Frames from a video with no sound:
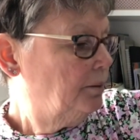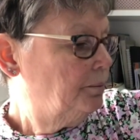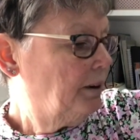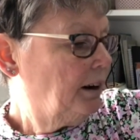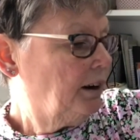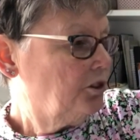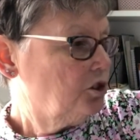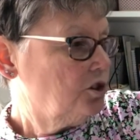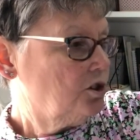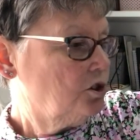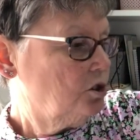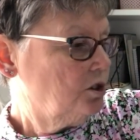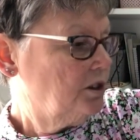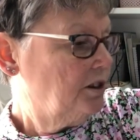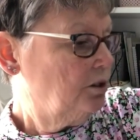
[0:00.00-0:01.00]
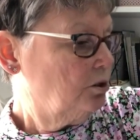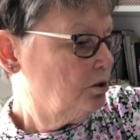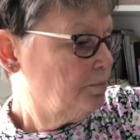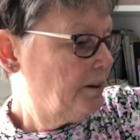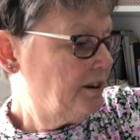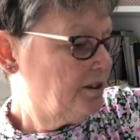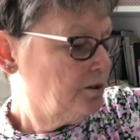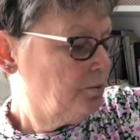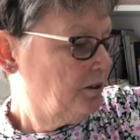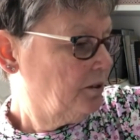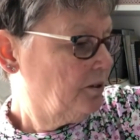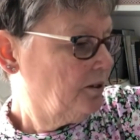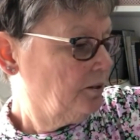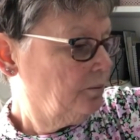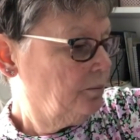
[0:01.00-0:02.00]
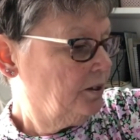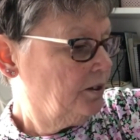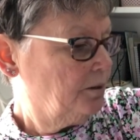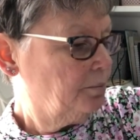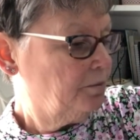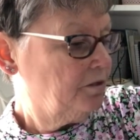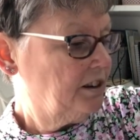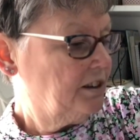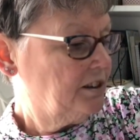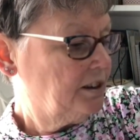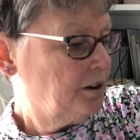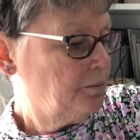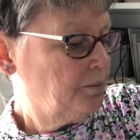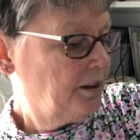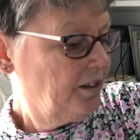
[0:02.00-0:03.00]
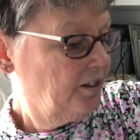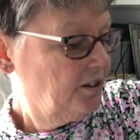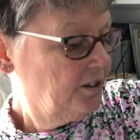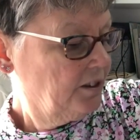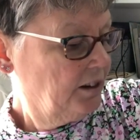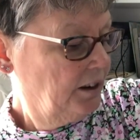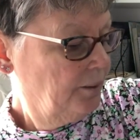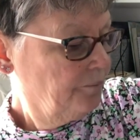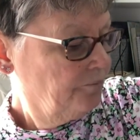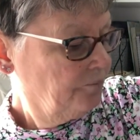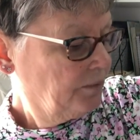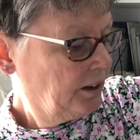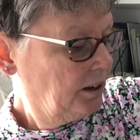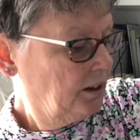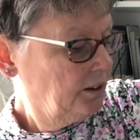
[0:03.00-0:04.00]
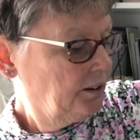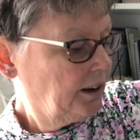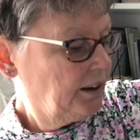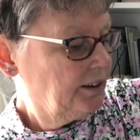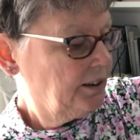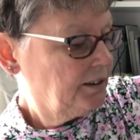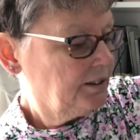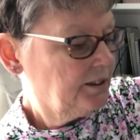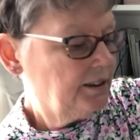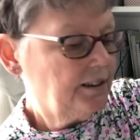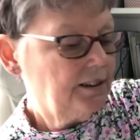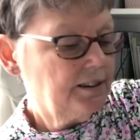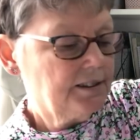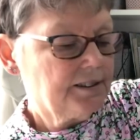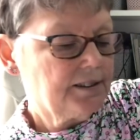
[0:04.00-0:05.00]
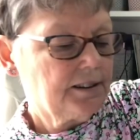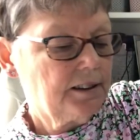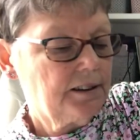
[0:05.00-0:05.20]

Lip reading: I just thought it looked better with the burrito method. And I had these,